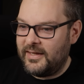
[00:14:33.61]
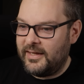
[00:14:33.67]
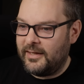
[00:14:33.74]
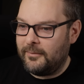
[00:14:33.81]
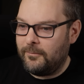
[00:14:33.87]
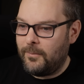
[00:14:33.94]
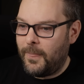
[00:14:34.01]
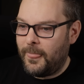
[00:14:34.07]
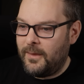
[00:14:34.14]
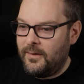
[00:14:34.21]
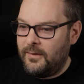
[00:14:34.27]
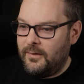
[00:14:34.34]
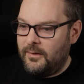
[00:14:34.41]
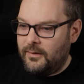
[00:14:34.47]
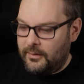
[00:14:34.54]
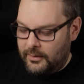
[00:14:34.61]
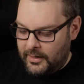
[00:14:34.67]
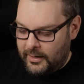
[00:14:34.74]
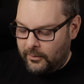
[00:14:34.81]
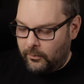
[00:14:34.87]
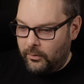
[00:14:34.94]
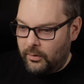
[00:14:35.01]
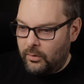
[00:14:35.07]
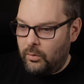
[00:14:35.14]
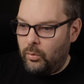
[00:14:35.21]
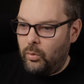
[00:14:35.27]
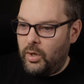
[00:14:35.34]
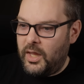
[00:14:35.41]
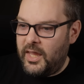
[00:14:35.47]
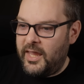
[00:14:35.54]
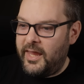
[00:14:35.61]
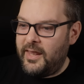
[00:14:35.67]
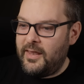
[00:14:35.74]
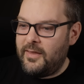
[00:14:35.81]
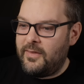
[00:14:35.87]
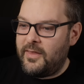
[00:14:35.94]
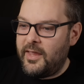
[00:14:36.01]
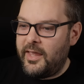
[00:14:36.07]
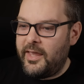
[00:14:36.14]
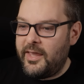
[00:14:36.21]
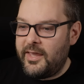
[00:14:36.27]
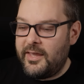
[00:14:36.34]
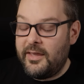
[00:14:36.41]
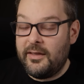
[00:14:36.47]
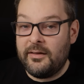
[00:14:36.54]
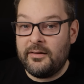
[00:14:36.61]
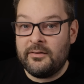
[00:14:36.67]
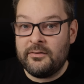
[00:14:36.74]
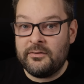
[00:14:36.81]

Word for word: here. Now, in the